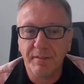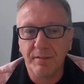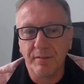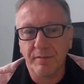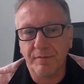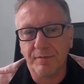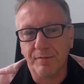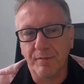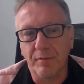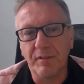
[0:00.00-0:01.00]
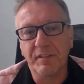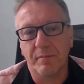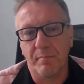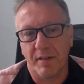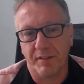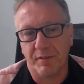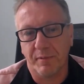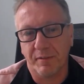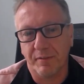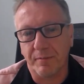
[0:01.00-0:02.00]
sort of risk
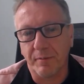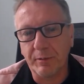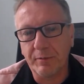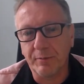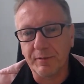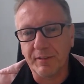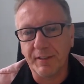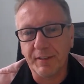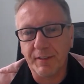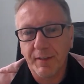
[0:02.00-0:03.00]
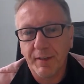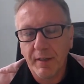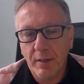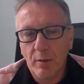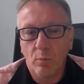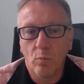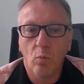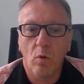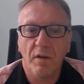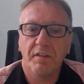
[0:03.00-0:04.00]
management, right? You're saying,
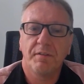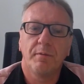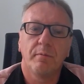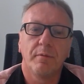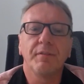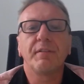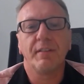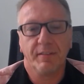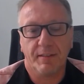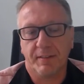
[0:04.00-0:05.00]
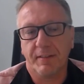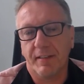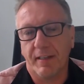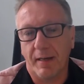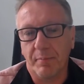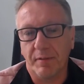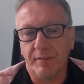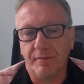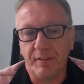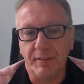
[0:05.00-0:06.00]
what is the worst case that can happen
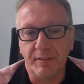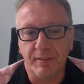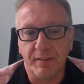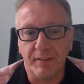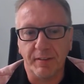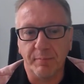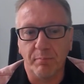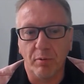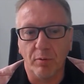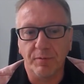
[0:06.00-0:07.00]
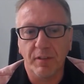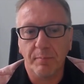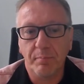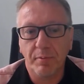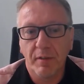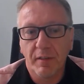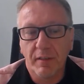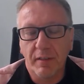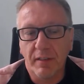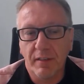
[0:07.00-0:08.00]
if this thing blows up,
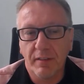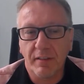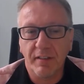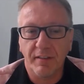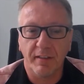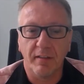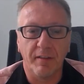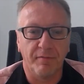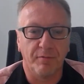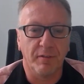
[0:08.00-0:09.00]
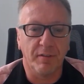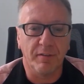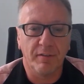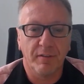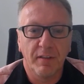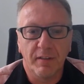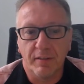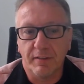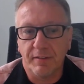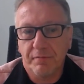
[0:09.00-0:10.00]
and can I live with it?
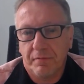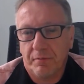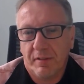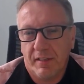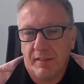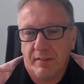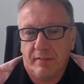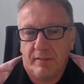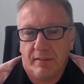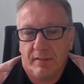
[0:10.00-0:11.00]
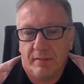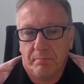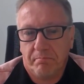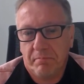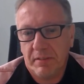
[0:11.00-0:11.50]
And if you can, then